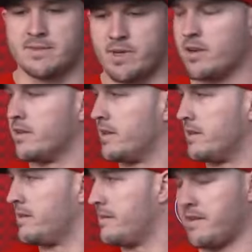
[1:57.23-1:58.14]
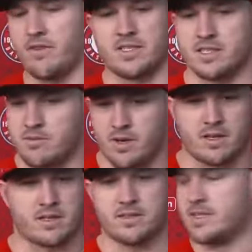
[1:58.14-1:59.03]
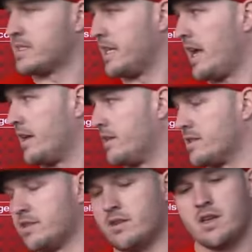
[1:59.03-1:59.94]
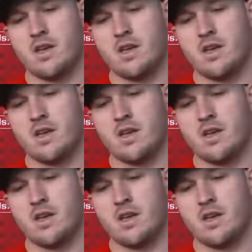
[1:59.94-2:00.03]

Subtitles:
bigger than if I just wanted to just get out of here. So,